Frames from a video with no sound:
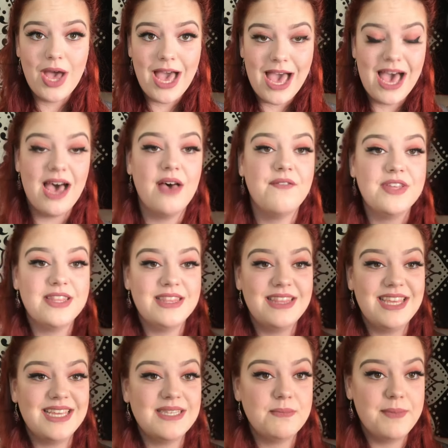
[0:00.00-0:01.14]
have
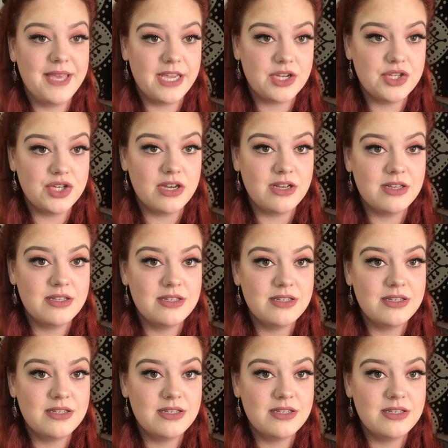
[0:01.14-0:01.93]
this picture